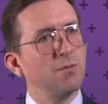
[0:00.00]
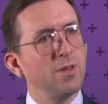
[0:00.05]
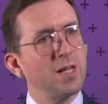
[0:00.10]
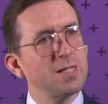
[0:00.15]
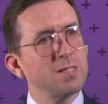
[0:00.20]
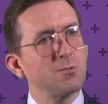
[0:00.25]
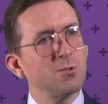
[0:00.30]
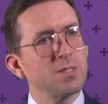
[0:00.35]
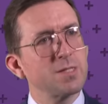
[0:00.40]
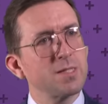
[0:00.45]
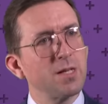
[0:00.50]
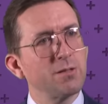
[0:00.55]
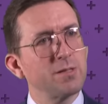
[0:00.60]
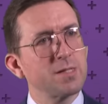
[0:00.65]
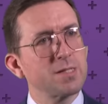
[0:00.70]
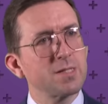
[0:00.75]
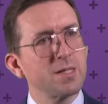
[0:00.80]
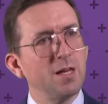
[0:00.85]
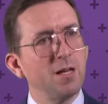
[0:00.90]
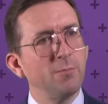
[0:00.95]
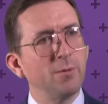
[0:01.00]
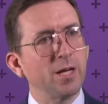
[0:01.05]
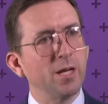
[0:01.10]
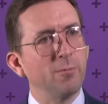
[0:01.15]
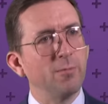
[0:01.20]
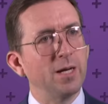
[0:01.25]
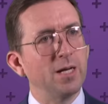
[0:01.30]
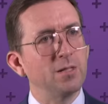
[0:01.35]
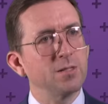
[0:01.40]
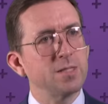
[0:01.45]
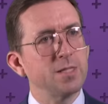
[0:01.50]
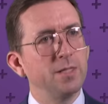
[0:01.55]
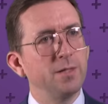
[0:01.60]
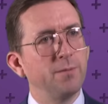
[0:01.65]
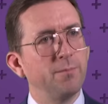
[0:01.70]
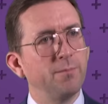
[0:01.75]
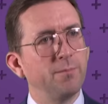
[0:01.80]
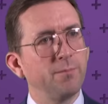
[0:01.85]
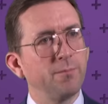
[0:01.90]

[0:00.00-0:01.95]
That's what's so disturbing about it.